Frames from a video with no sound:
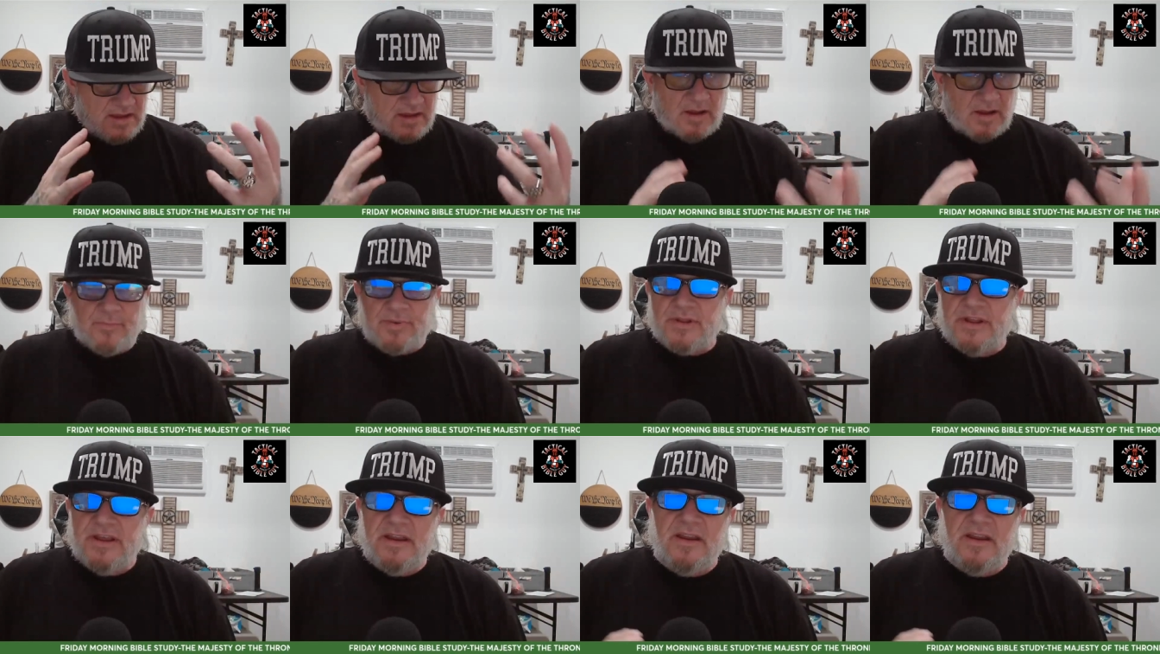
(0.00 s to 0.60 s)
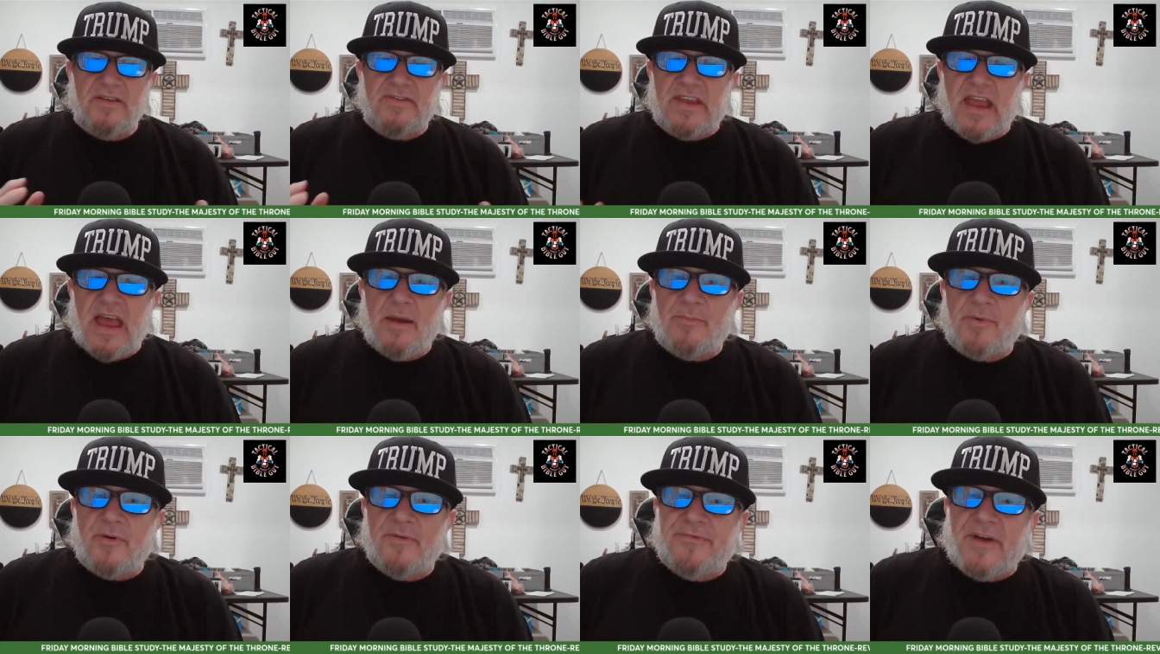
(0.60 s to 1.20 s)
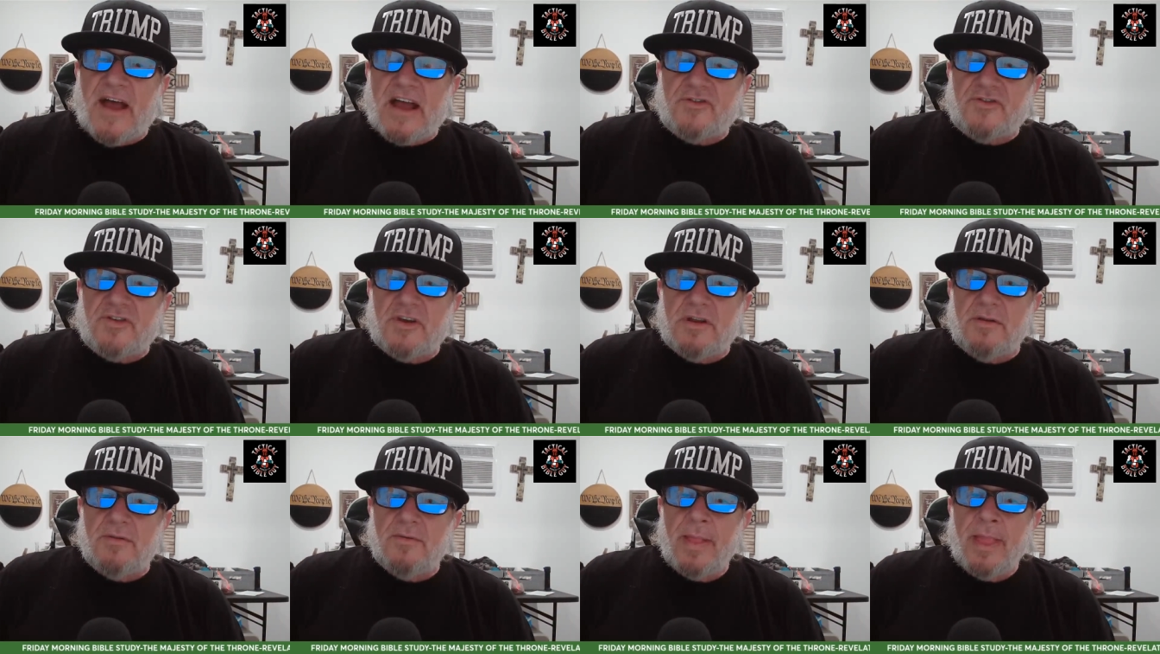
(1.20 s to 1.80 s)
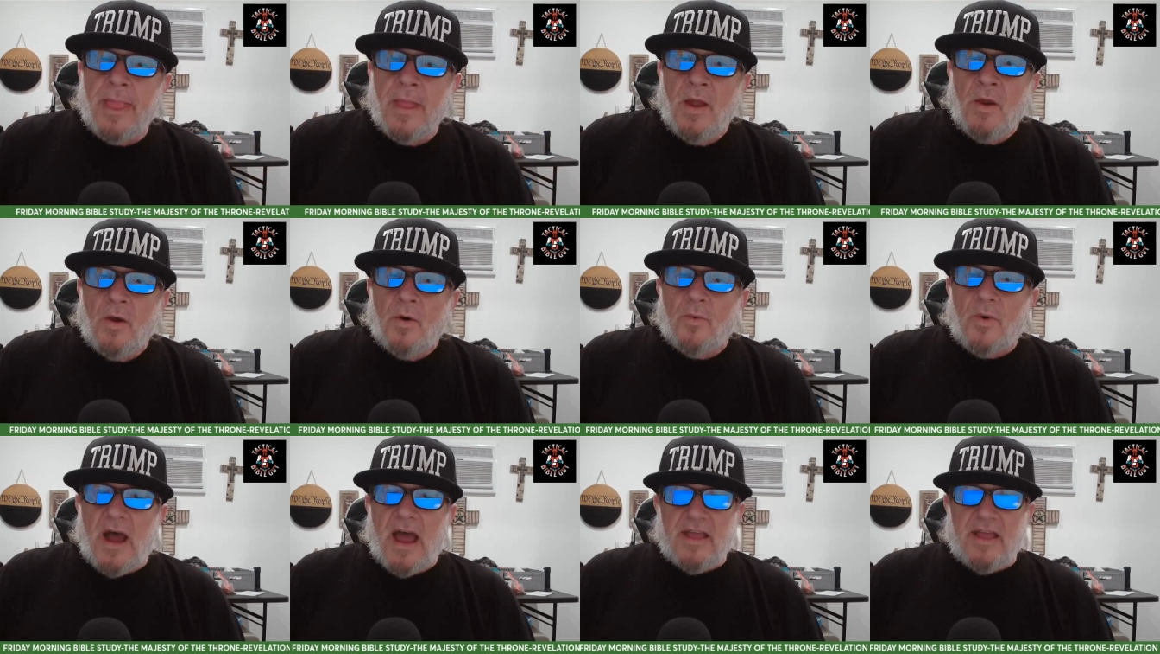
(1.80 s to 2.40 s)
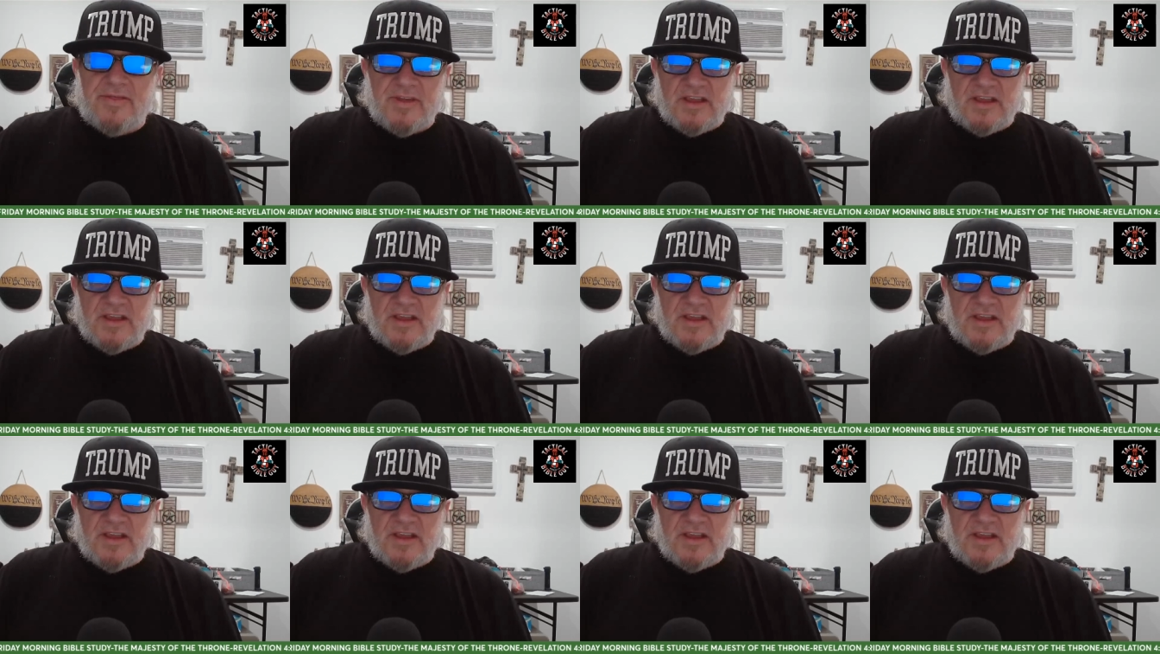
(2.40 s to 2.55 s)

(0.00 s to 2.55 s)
completeness and perfection, right?